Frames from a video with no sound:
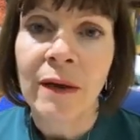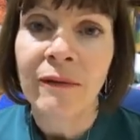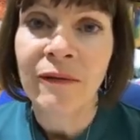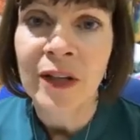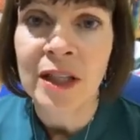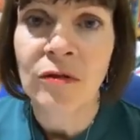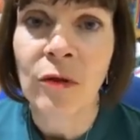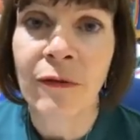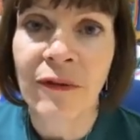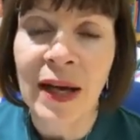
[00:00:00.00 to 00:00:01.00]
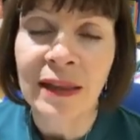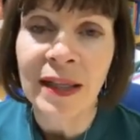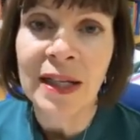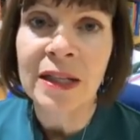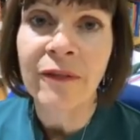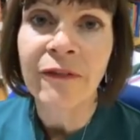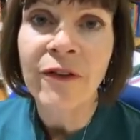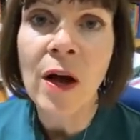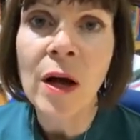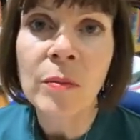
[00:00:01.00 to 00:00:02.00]
visceral fat that has
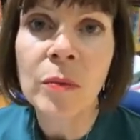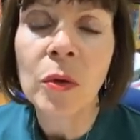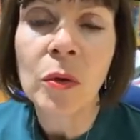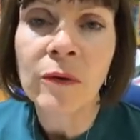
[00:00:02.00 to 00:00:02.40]
far more